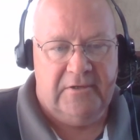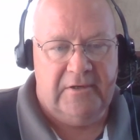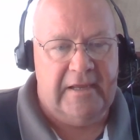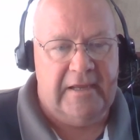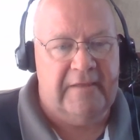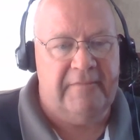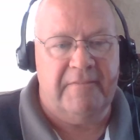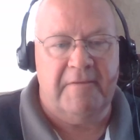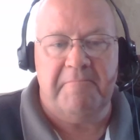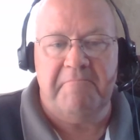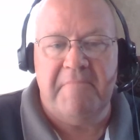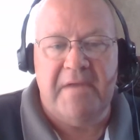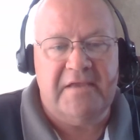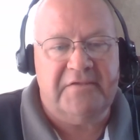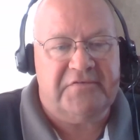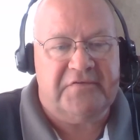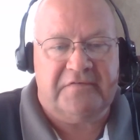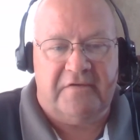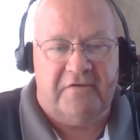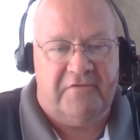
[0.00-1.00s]
in the
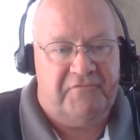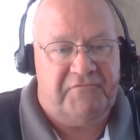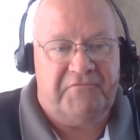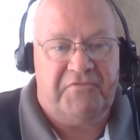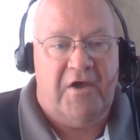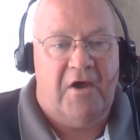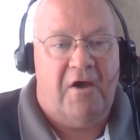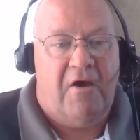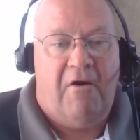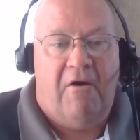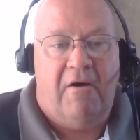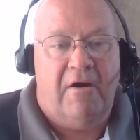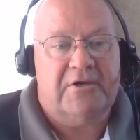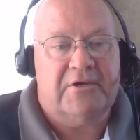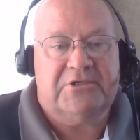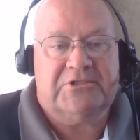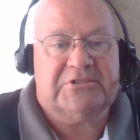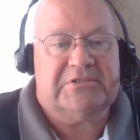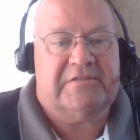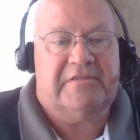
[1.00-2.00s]
midst of the
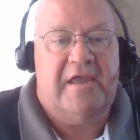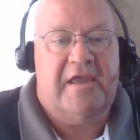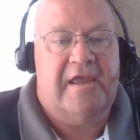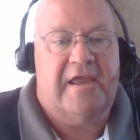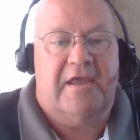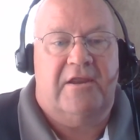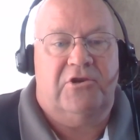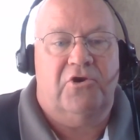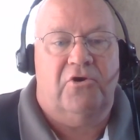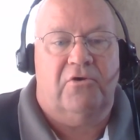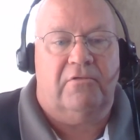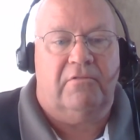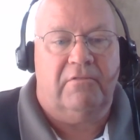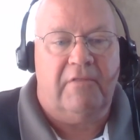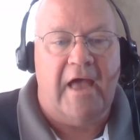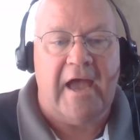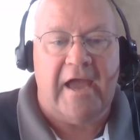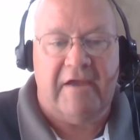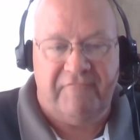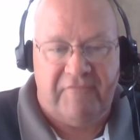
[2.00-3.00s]
hardest thing in your
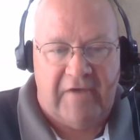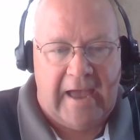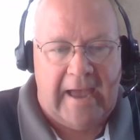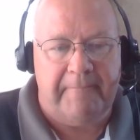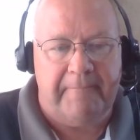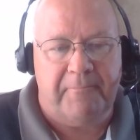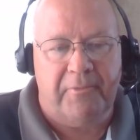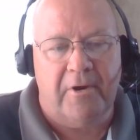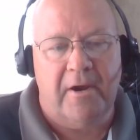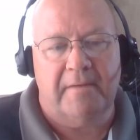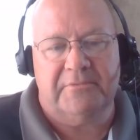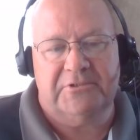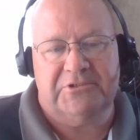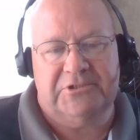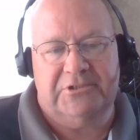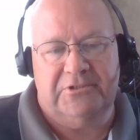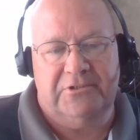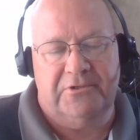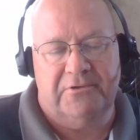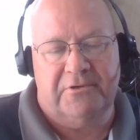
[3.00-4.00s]
life, I promise
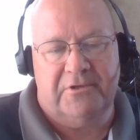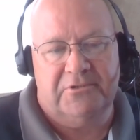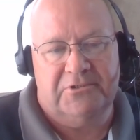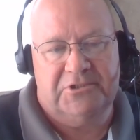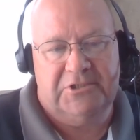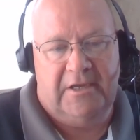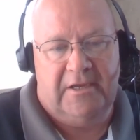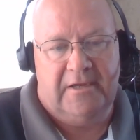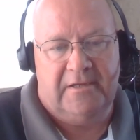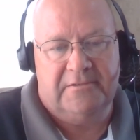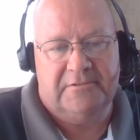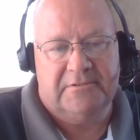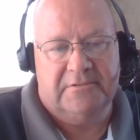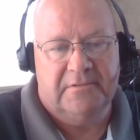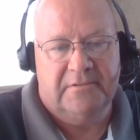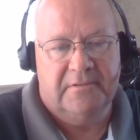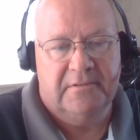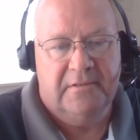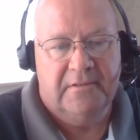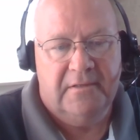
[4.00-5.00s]
you, you can change.
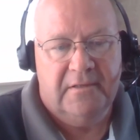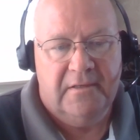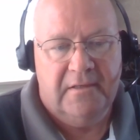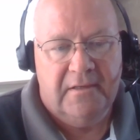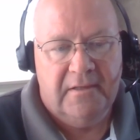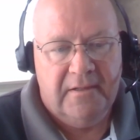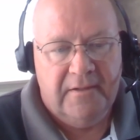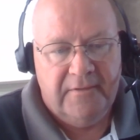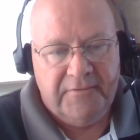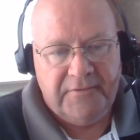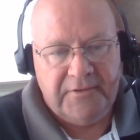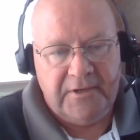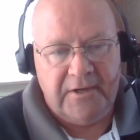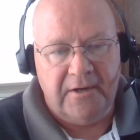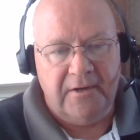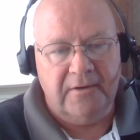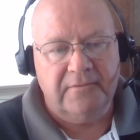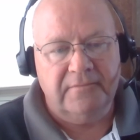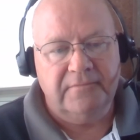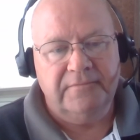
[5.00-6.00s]
You
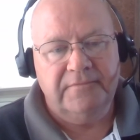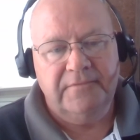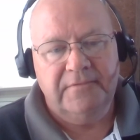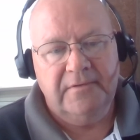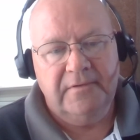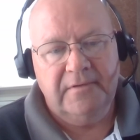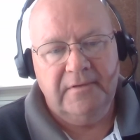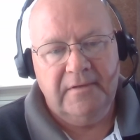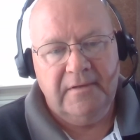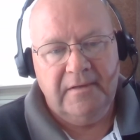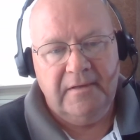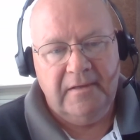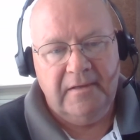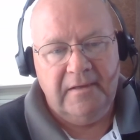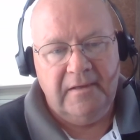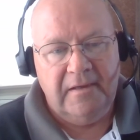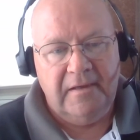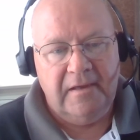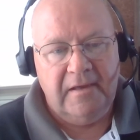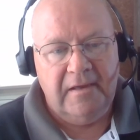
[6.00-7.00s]
know?
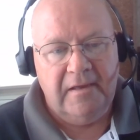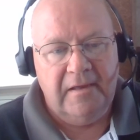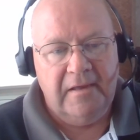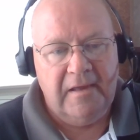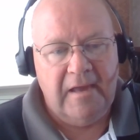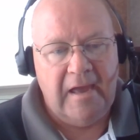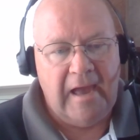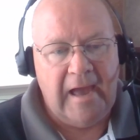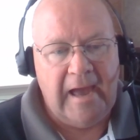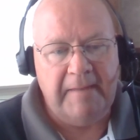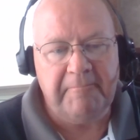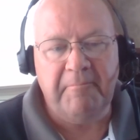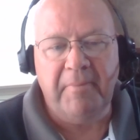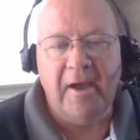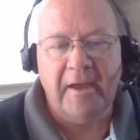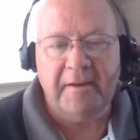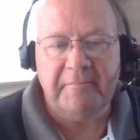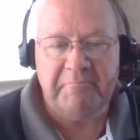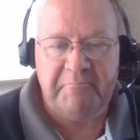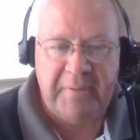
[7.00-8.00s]
I
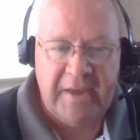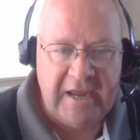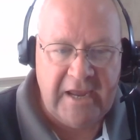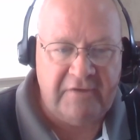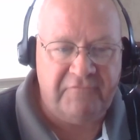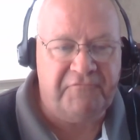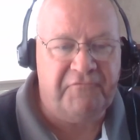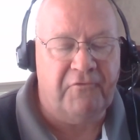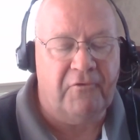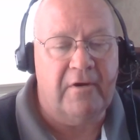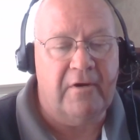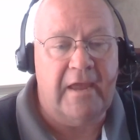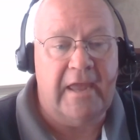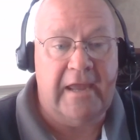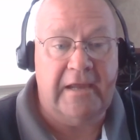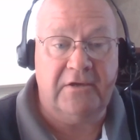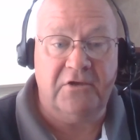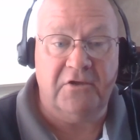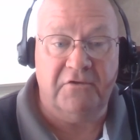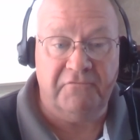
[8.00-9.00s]
bought and paid for
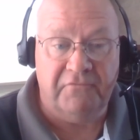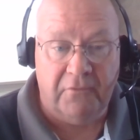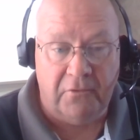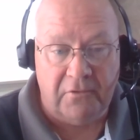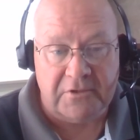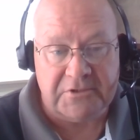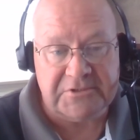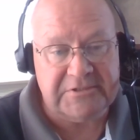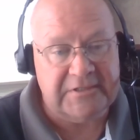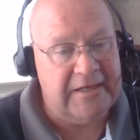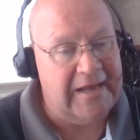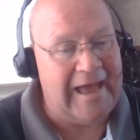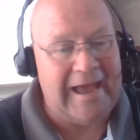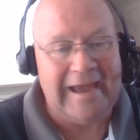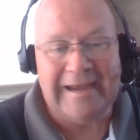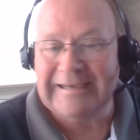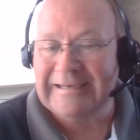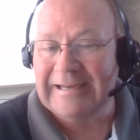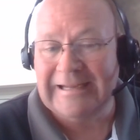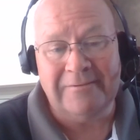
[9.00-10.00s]
a divorce that
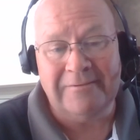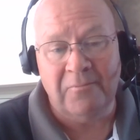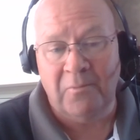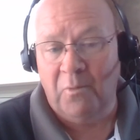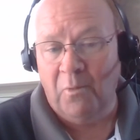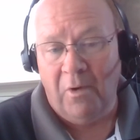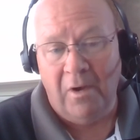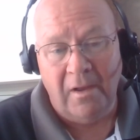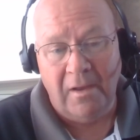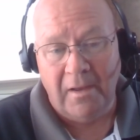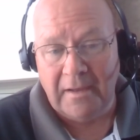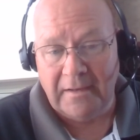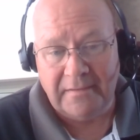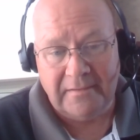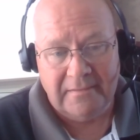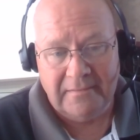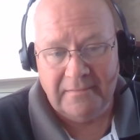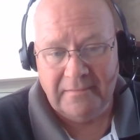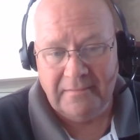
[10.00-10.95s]
I didn't want.